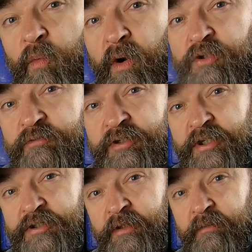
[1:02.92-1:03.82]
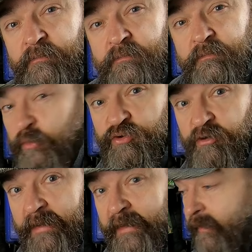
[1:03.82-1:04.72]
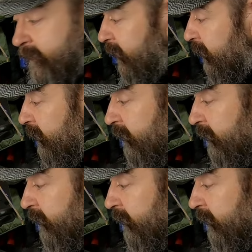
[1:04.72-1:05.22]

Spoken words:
water resistant, so we'll try that I think,